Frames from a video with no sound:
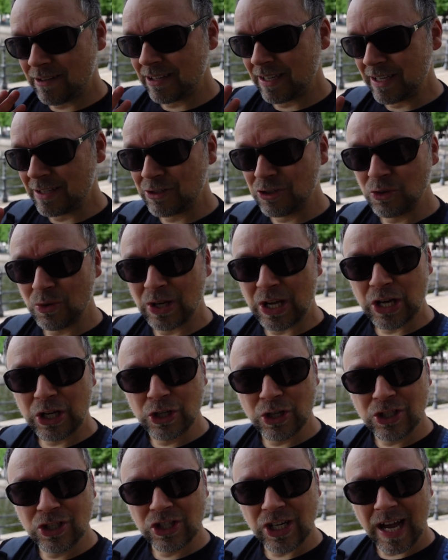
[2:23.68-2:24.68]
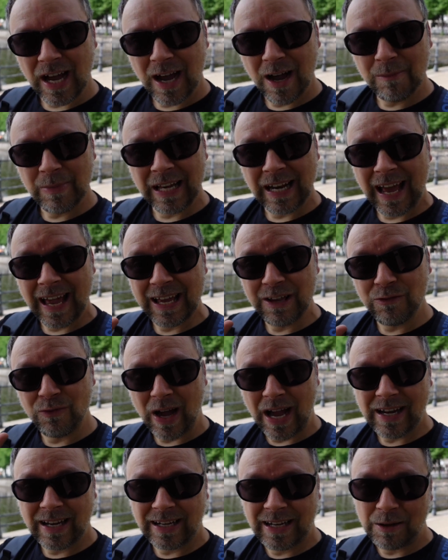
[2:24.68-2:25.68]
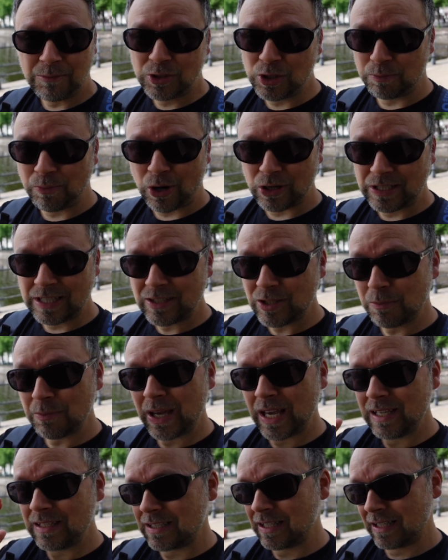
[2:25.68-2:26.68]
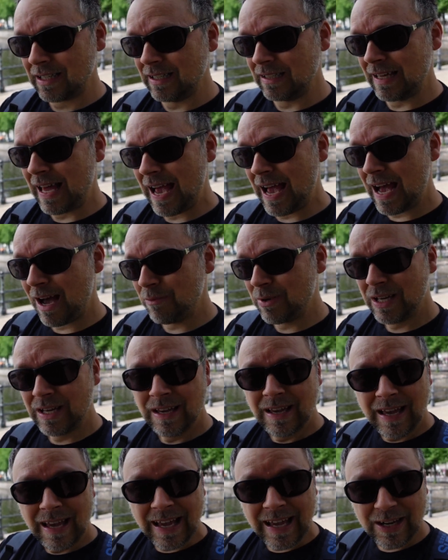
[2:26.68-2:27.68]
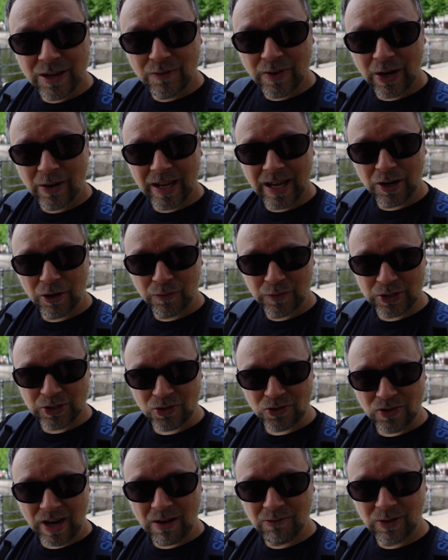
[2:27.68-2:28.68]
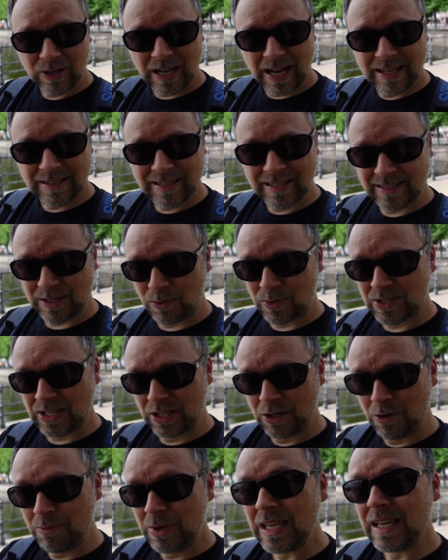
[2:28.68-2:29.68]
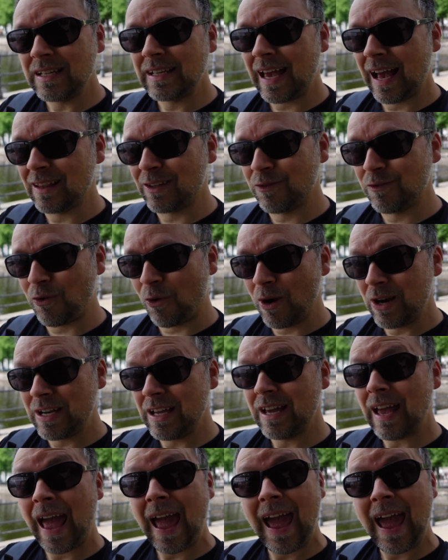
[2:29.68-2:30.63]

think he's doing a good job and I invited him to participate, to collab in a very unofficial travel guides because I was gonna be in California